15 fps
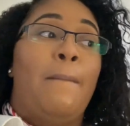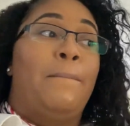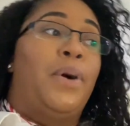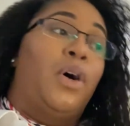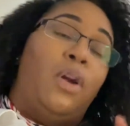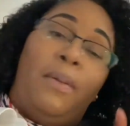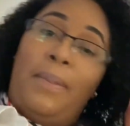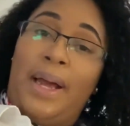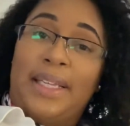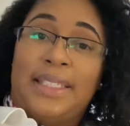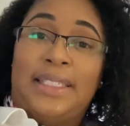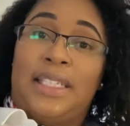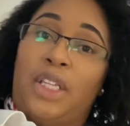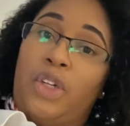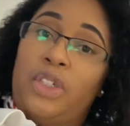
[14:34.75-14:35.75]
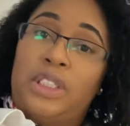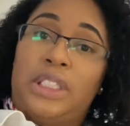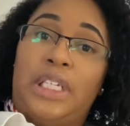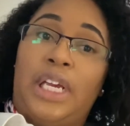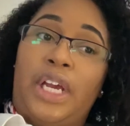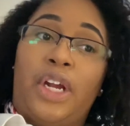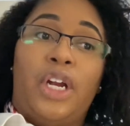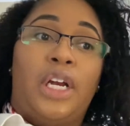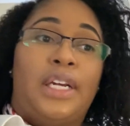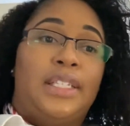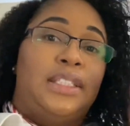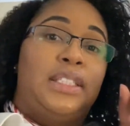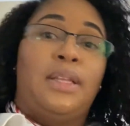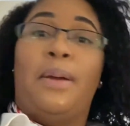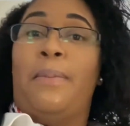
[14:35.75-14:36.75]
put on my Steelers gear
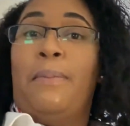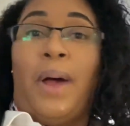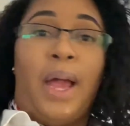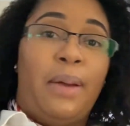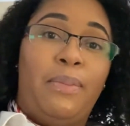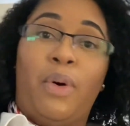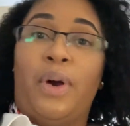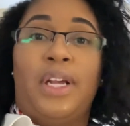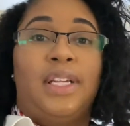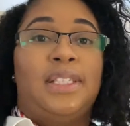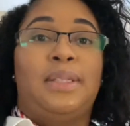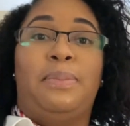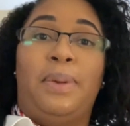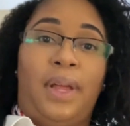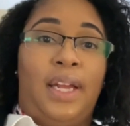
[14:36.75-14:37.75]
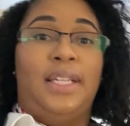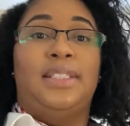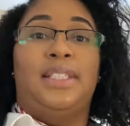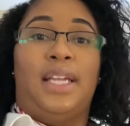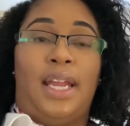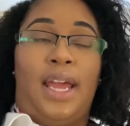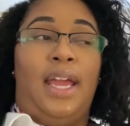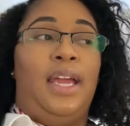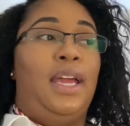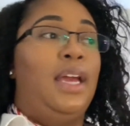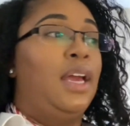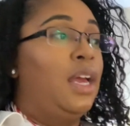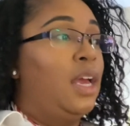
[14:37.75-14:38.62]
because my boys played today.